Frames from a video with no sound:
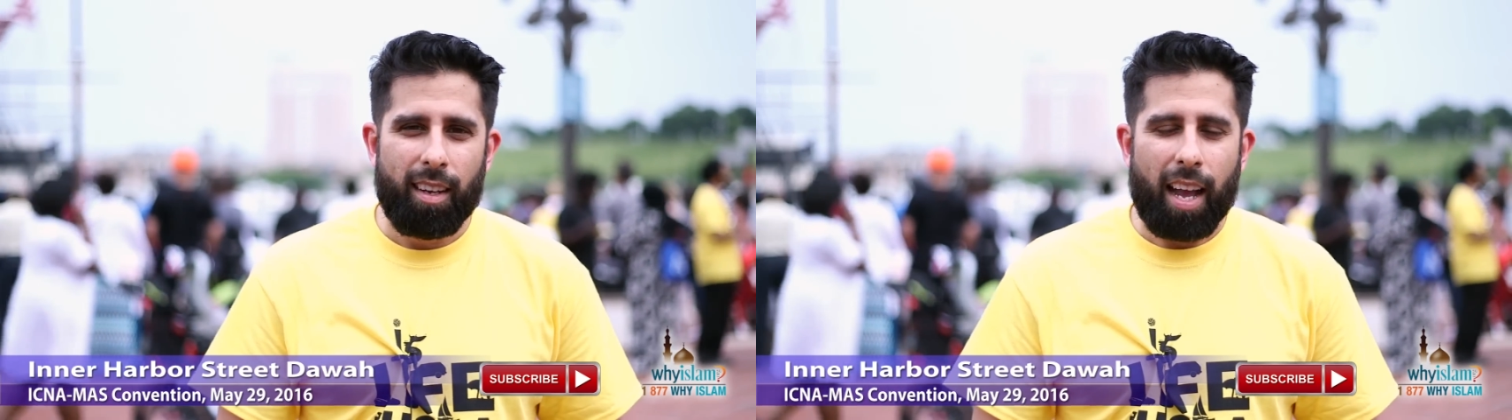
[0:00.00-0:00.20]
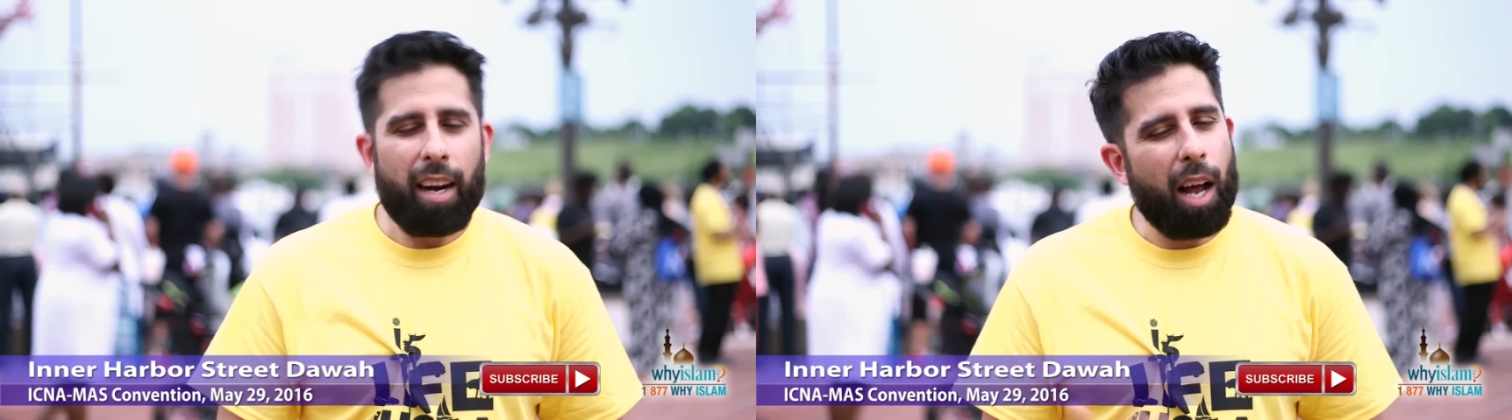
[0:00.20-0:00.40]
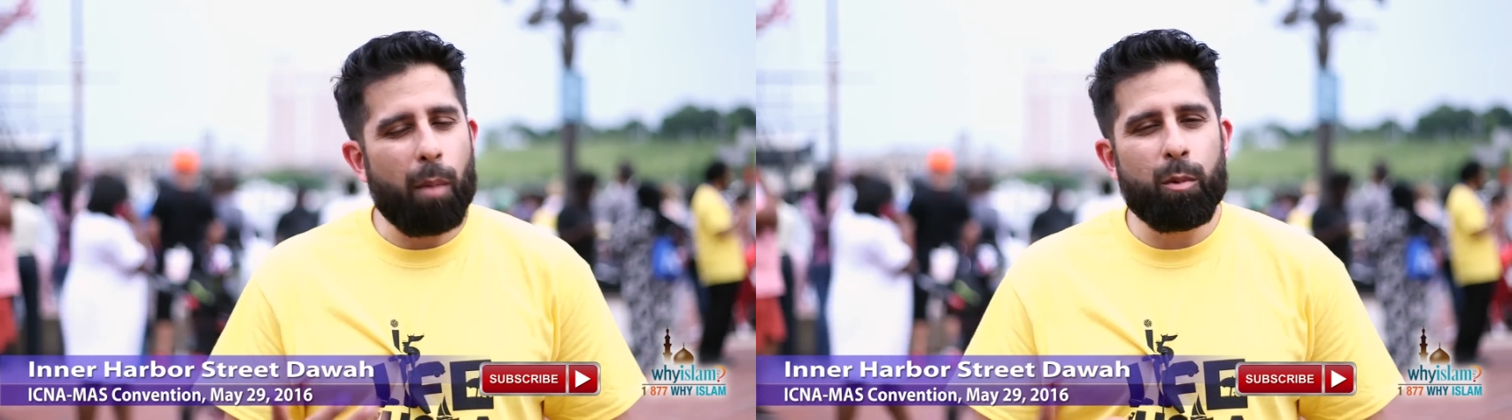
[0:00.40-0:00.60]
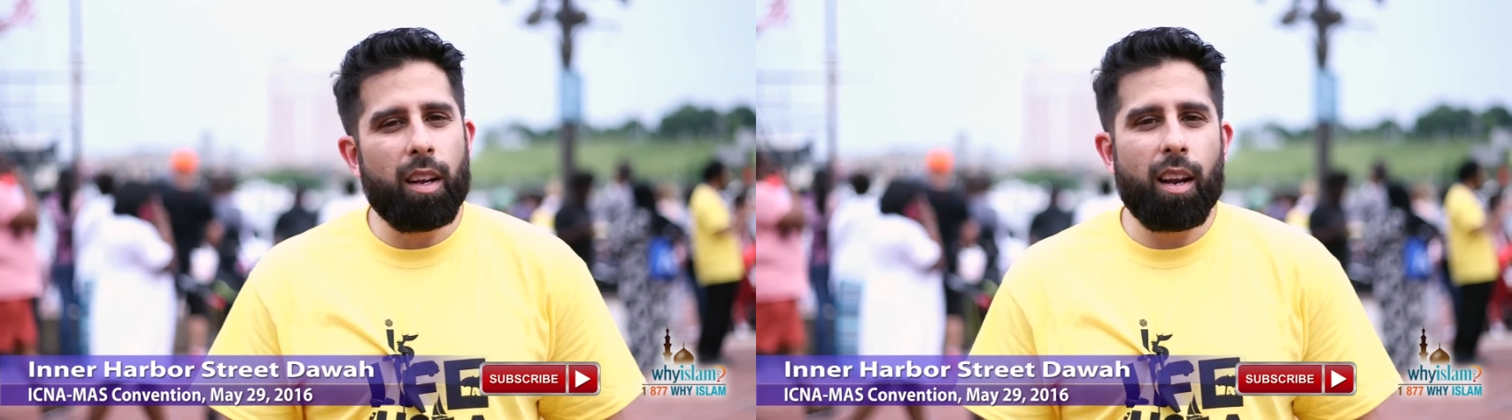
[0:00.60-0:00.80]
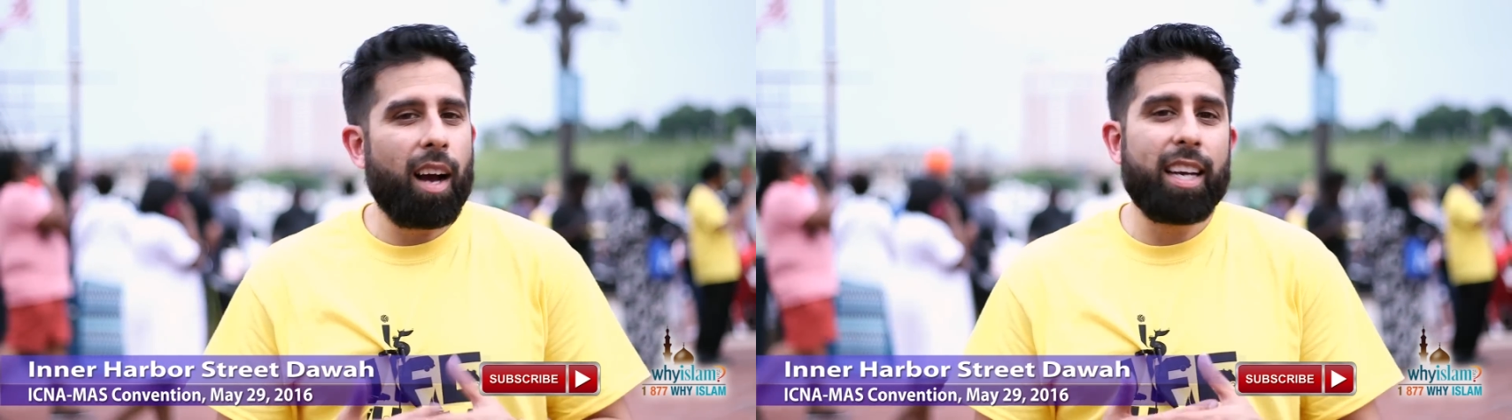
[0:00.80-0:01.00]
And
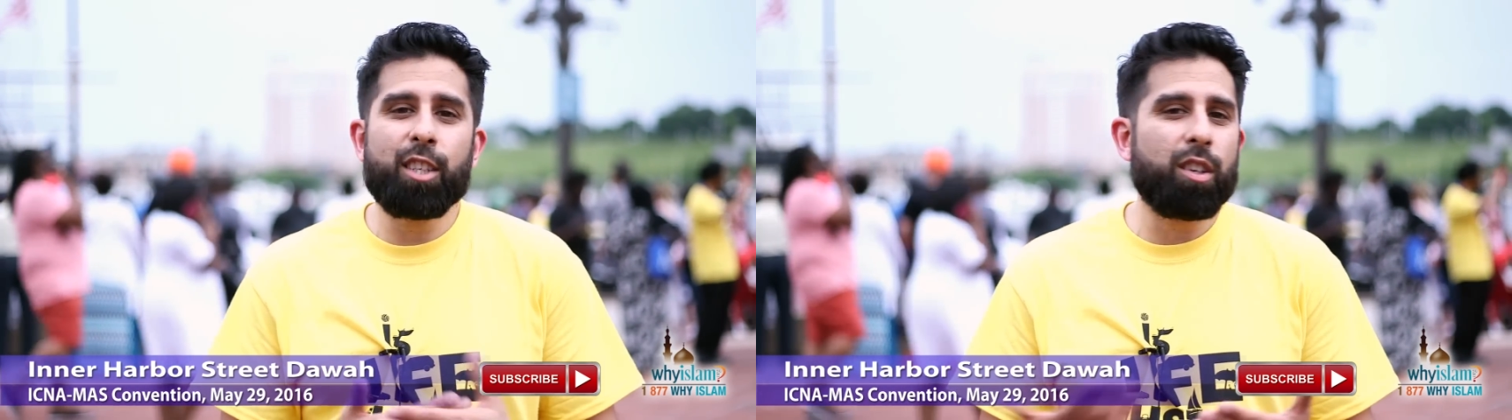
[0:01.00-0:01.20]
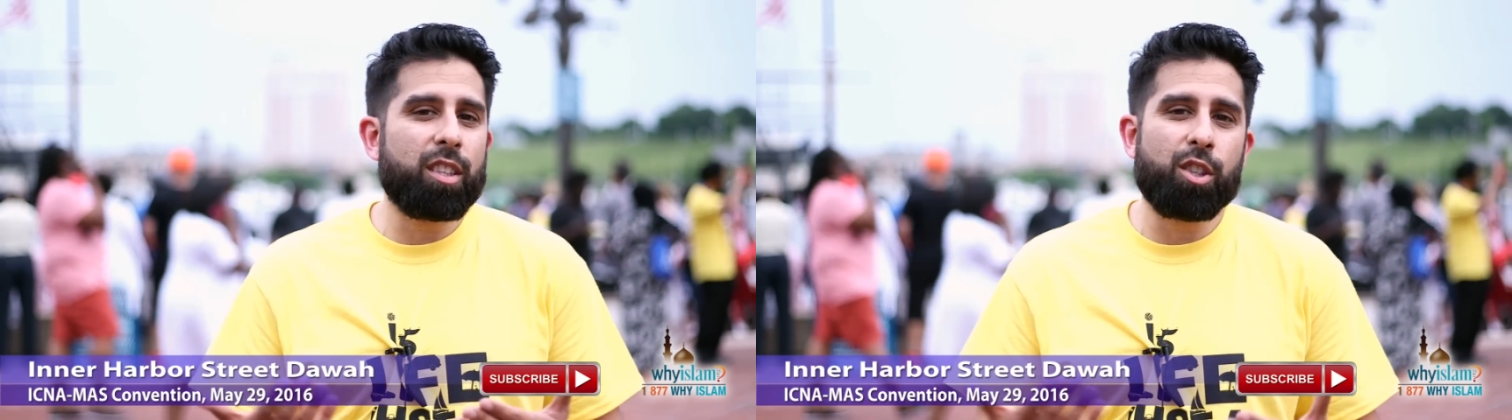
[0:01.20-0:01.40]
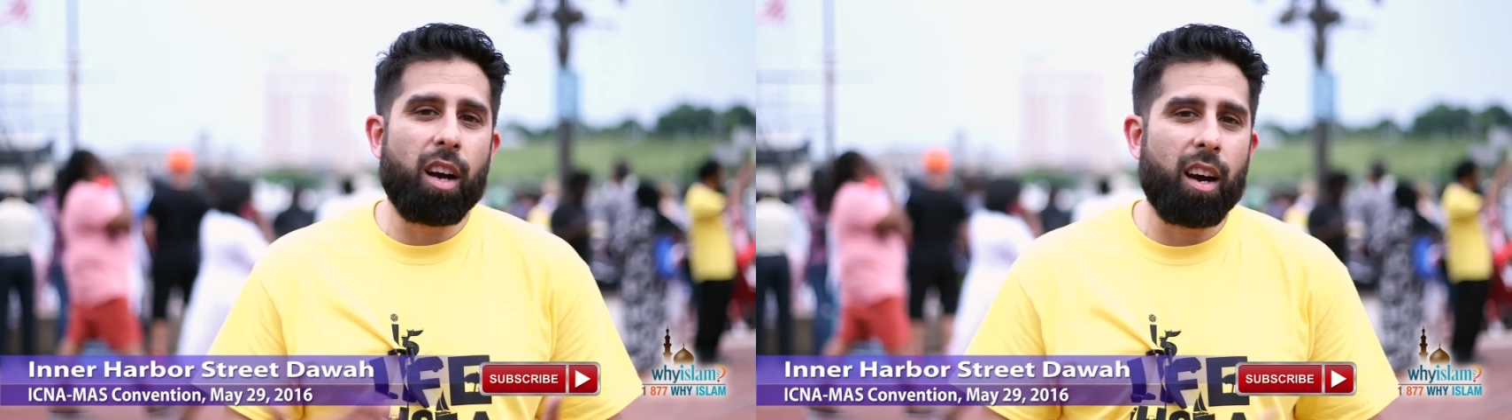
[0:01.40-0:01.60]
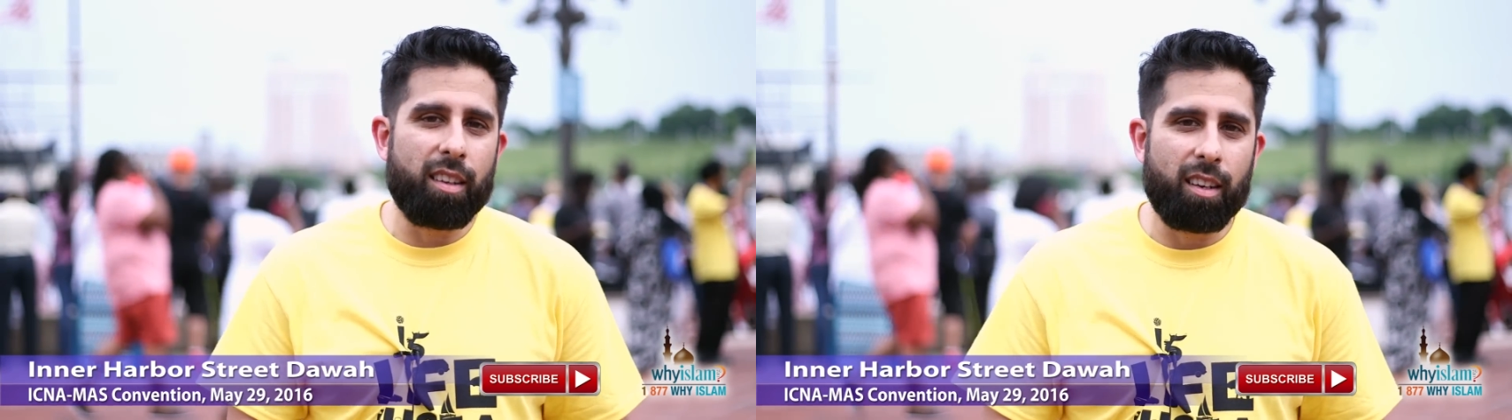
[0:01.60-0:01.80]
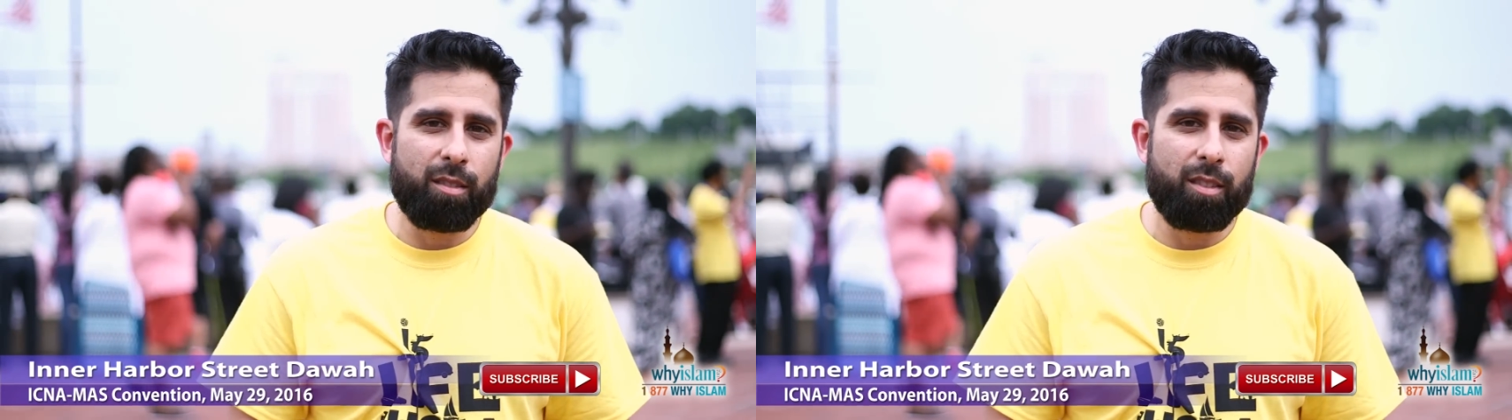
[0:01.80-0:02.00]
alhamdulillah, he took the shahada.